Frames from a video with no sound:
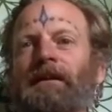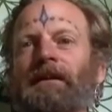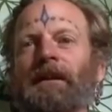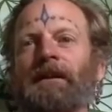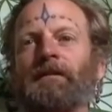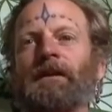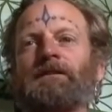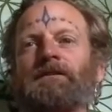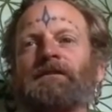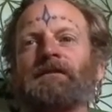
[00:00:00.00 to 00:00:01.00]
and the way you just
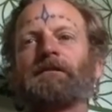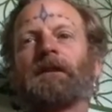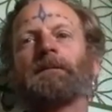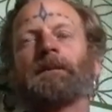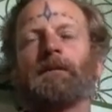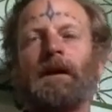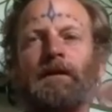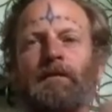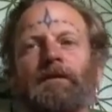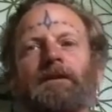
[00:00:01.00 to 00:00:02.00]
described it, I think
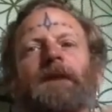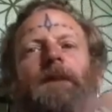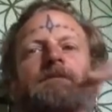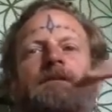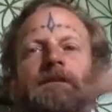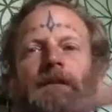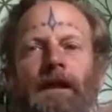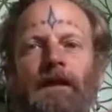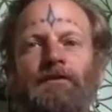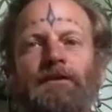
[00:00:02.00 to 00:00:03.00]
really taps into that
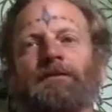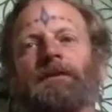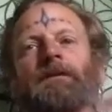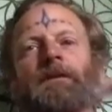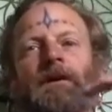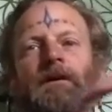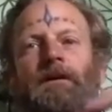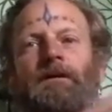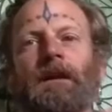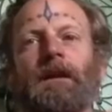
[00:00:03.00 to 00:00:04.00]
energy flow that we all contain.